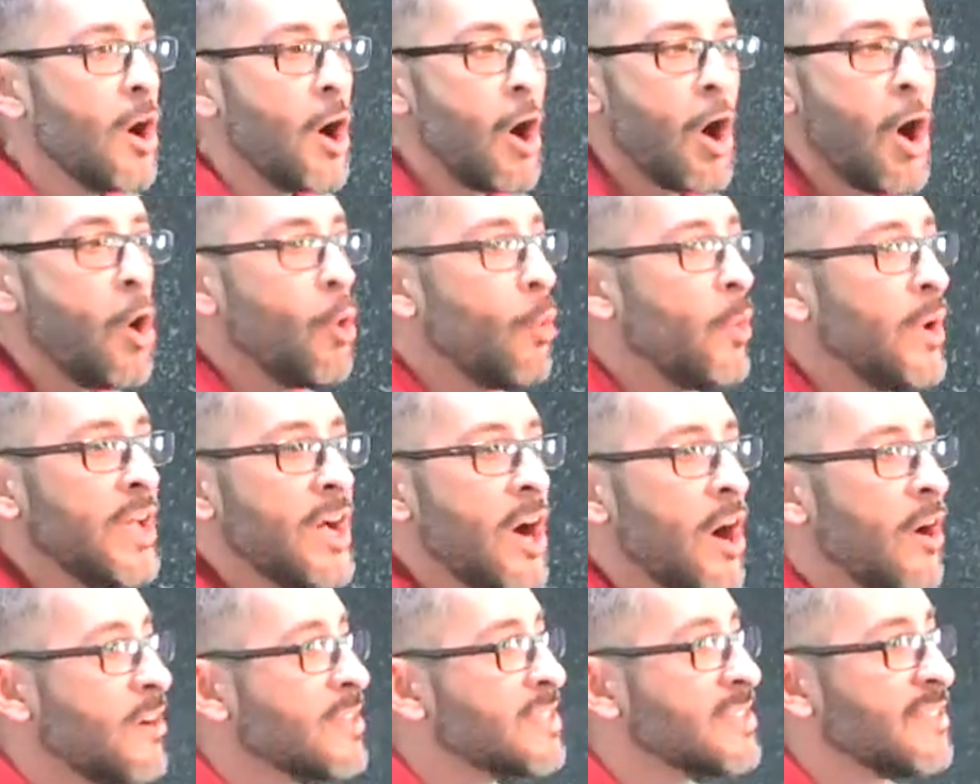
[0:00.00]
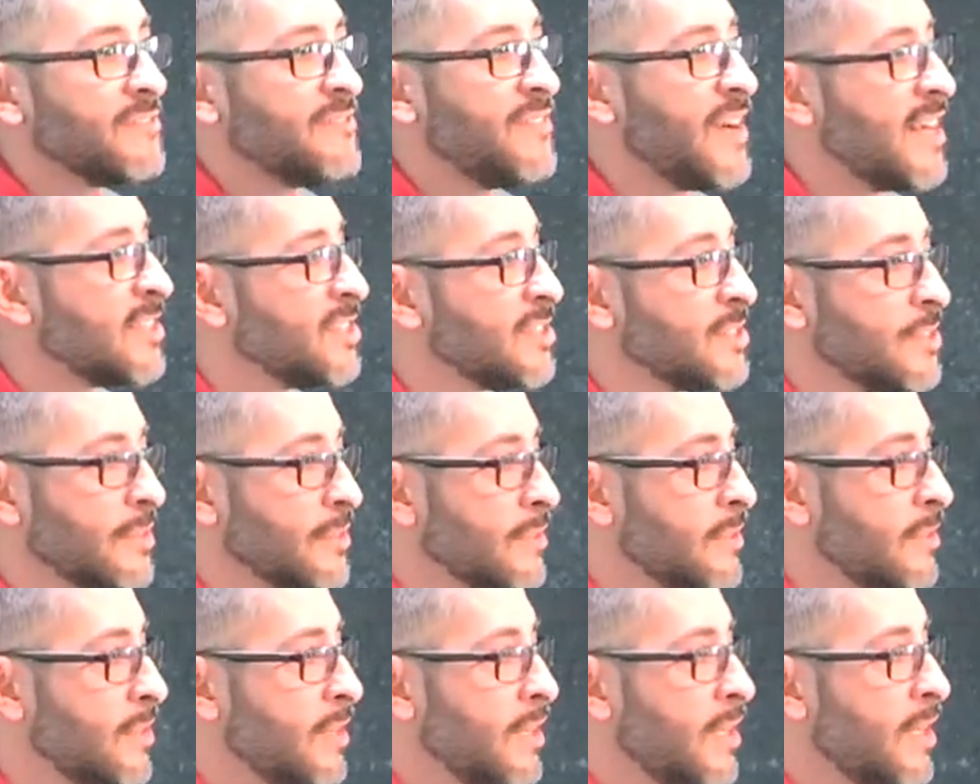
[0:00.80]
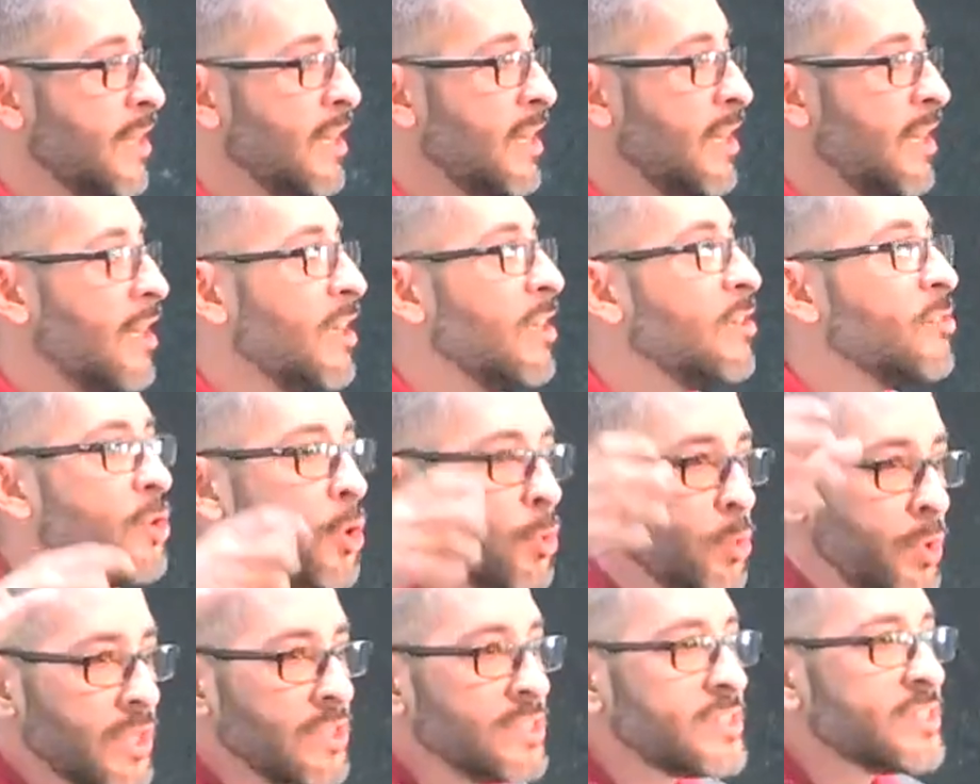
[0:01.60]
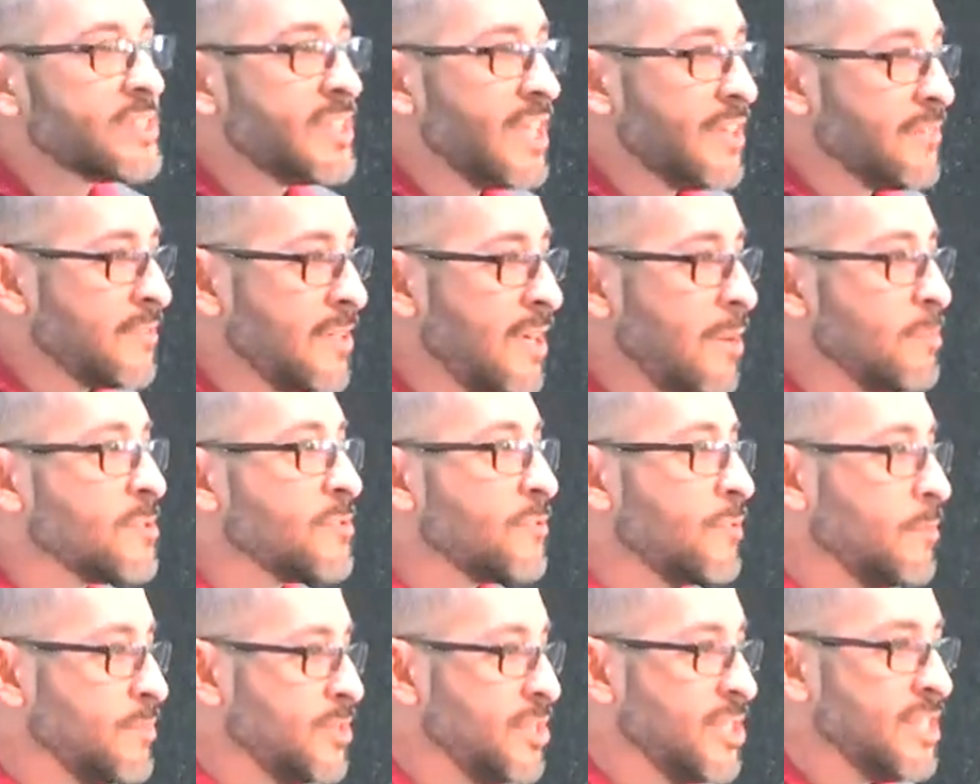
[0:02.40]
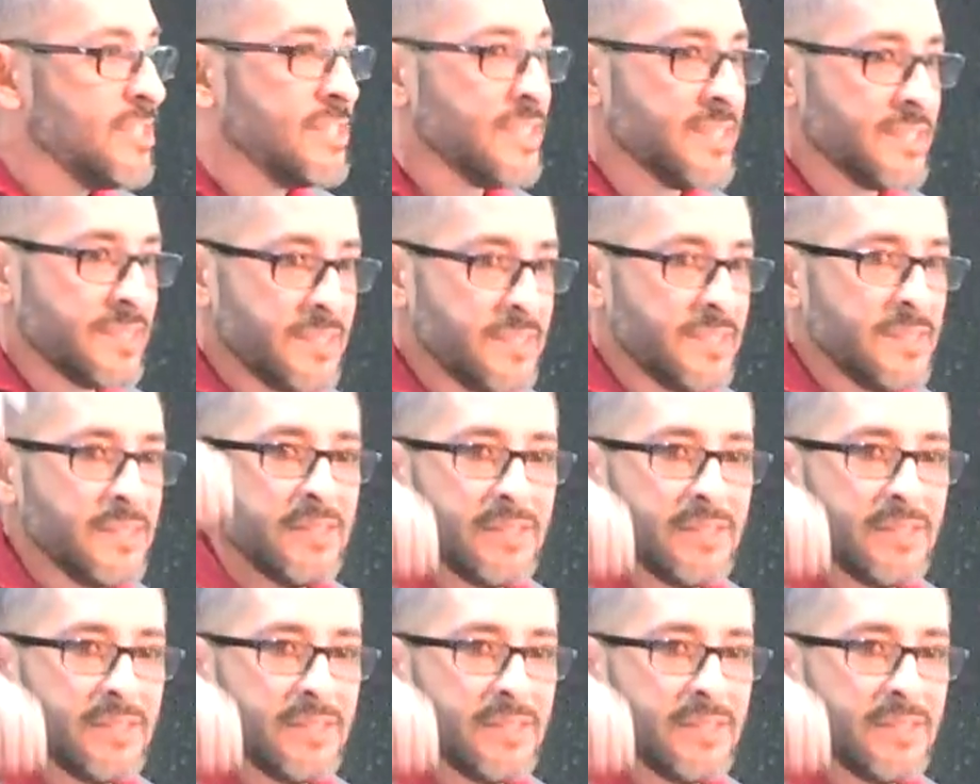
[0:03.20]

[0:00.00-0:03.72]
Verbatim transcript: All we are is a vessel. The real stuff comes from Jesus.